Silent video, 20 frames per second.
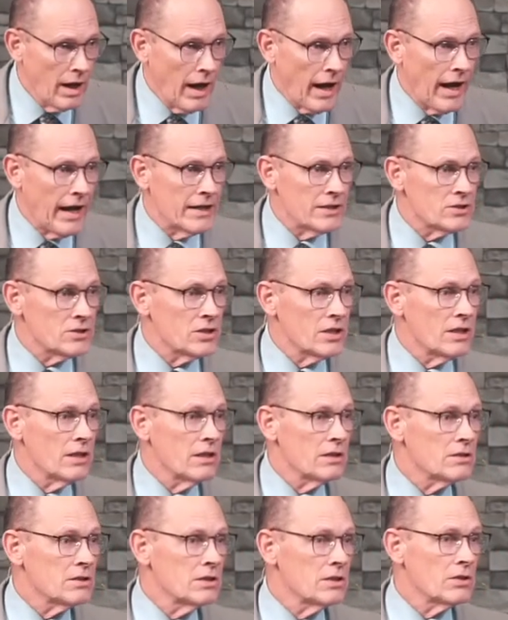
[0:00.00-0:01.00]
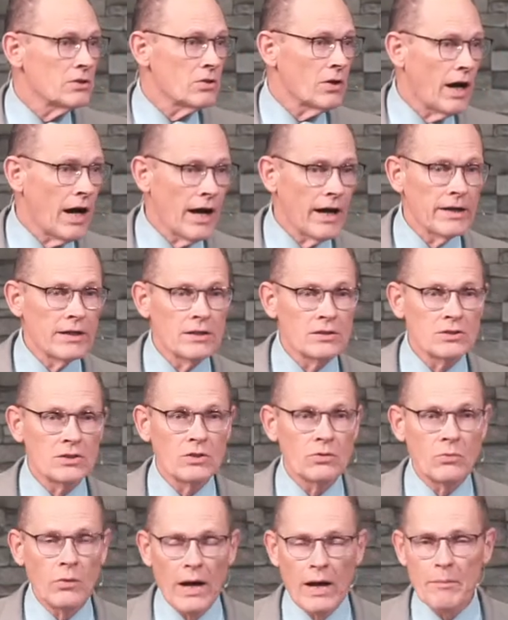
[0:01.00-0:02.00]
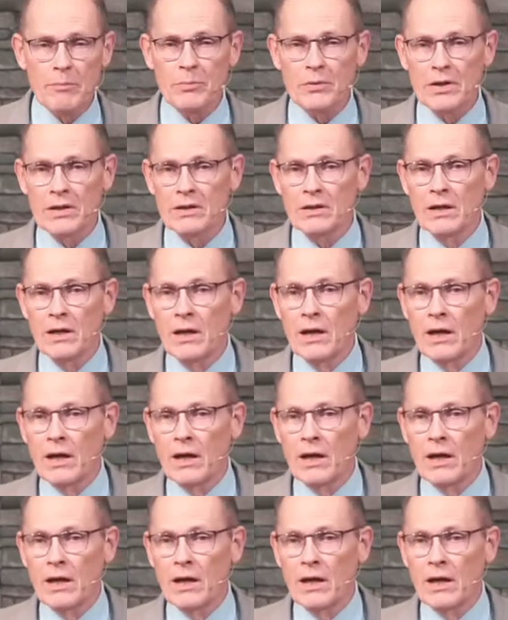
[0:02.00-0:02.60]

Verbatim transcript: And she, she cried and she wept, and,